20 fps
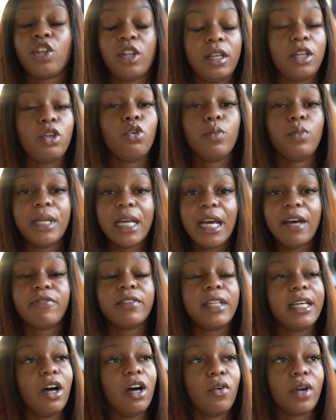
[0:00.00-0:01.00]
you
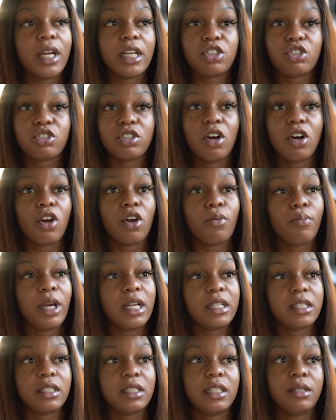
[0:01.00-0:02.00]
definitely gonna get stronger
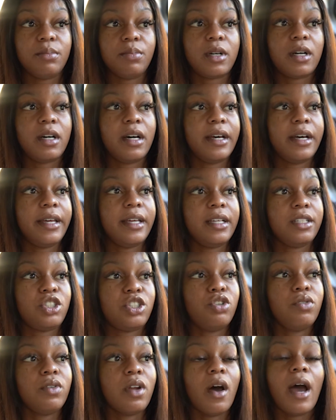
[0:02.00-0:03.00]
mentally, because
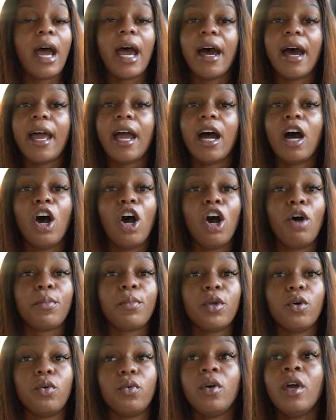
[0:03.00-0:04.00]
you know how at home,
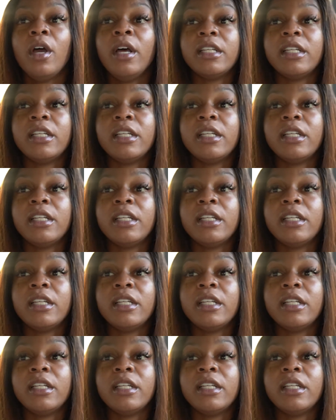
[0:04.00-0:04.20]
you,